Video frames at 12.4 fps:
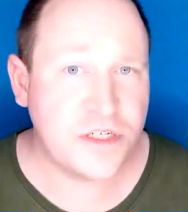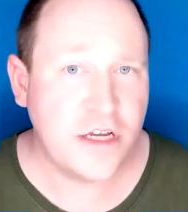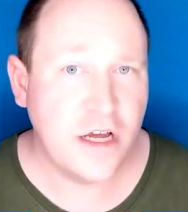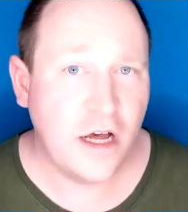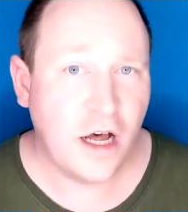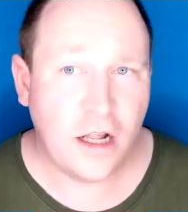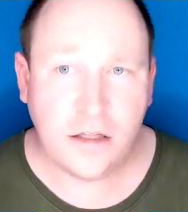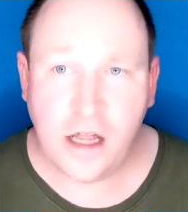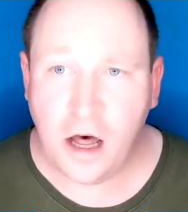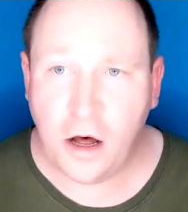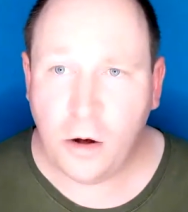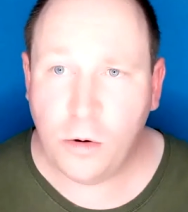
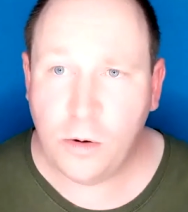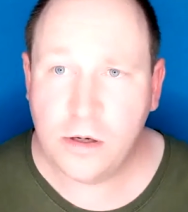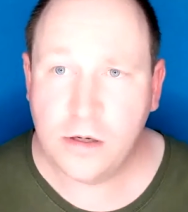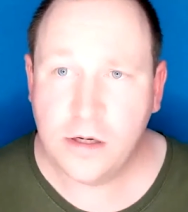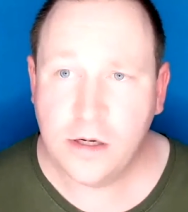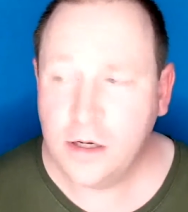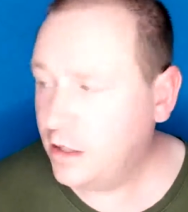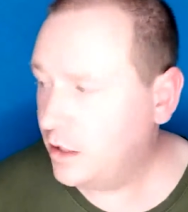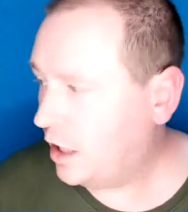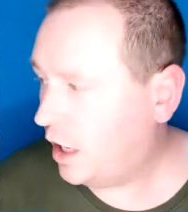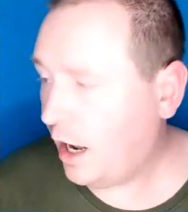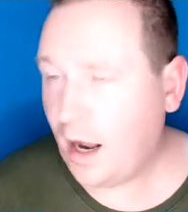Hello,
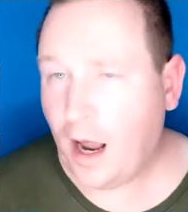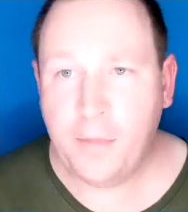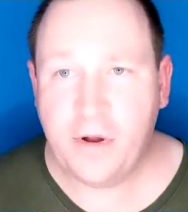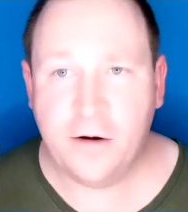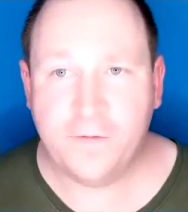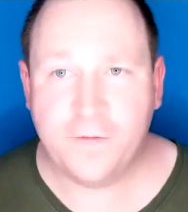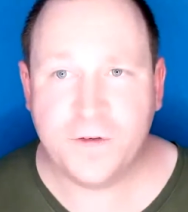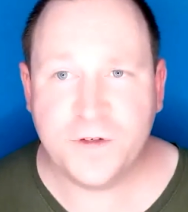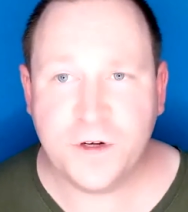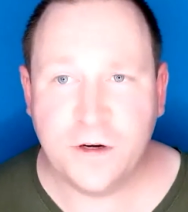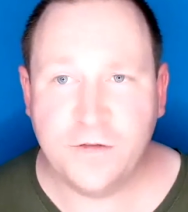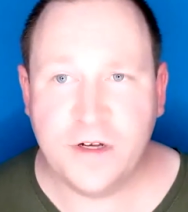I- am here for
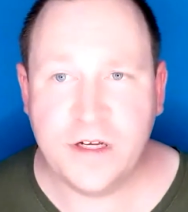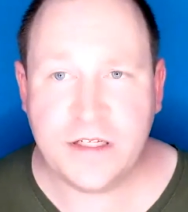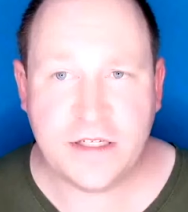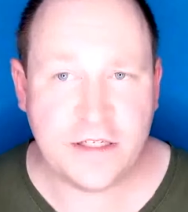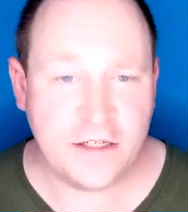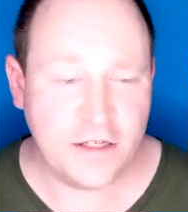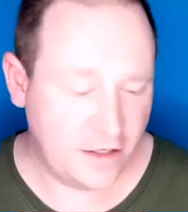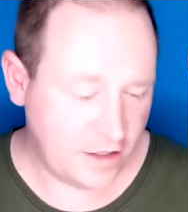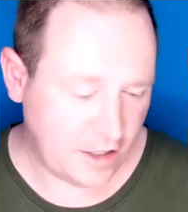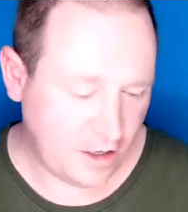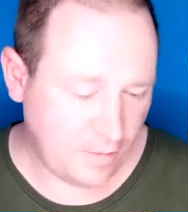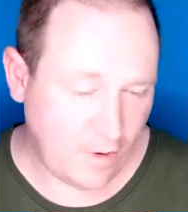service.
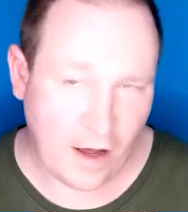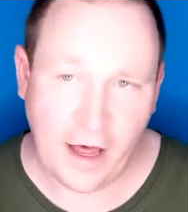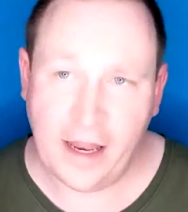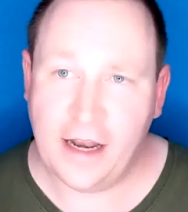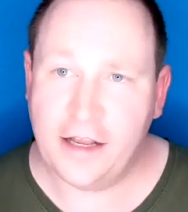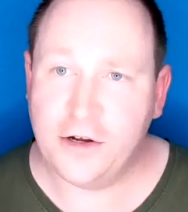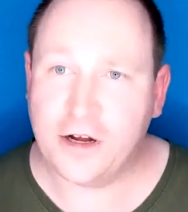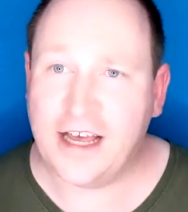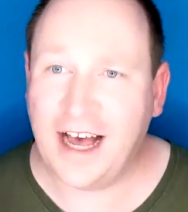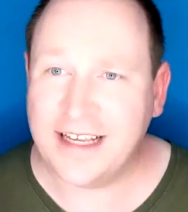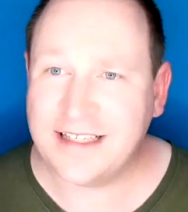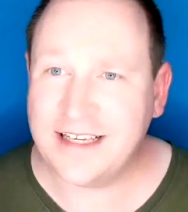Come on, and you're
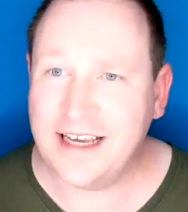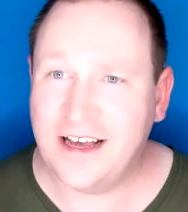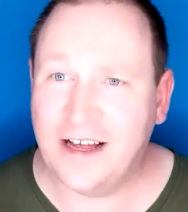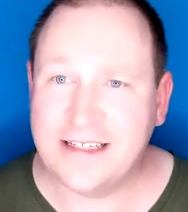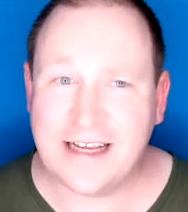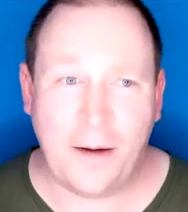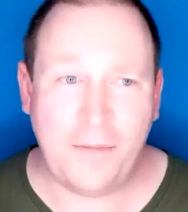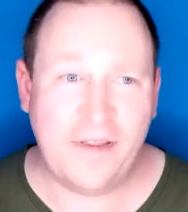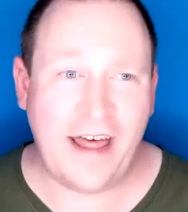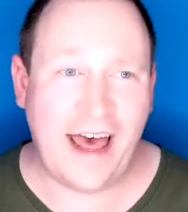cussing on top of that?